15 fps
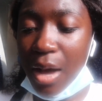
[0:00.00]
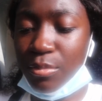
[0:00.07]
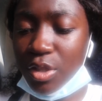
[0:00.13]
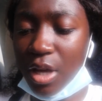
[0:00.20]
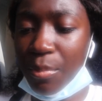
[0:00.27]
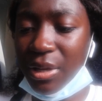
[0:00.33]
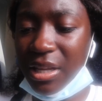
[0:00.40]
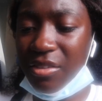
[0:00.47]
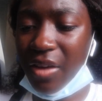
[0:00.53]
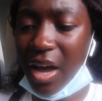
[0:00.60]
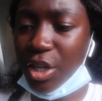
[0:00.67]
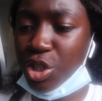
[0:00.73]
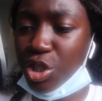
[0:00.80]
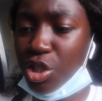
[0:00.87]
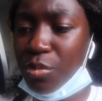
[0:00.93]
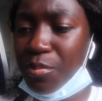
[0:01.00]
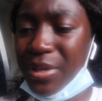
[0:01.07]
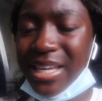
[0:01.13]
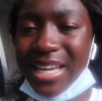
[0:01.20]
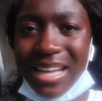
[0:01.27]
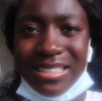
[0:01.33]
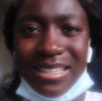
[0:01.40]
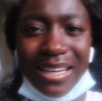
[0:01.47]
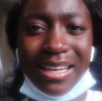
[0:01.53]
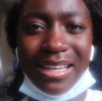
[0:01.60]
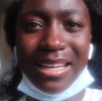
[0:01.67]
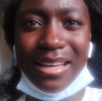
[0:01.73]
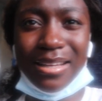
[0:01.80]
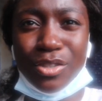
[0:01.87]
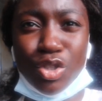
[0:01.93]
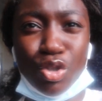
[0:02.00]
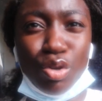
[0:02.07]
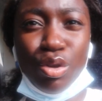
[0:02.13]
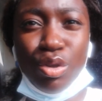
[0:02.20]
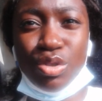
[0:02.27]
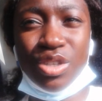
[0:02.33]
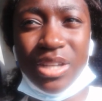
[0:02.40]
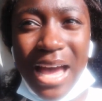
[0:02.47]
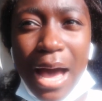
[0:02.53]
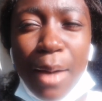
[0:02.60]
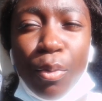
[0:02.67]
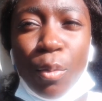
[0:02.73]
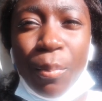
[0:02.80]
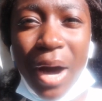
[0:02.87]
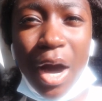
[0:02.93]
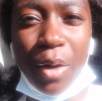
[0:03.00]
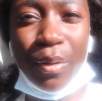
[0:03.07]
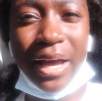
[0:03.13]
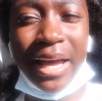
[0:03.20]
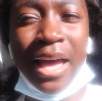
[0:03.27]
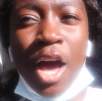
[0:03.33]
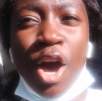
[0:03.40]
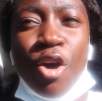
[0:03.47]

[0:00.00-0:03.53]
so I believe I should be getting to Luton Airport Parkway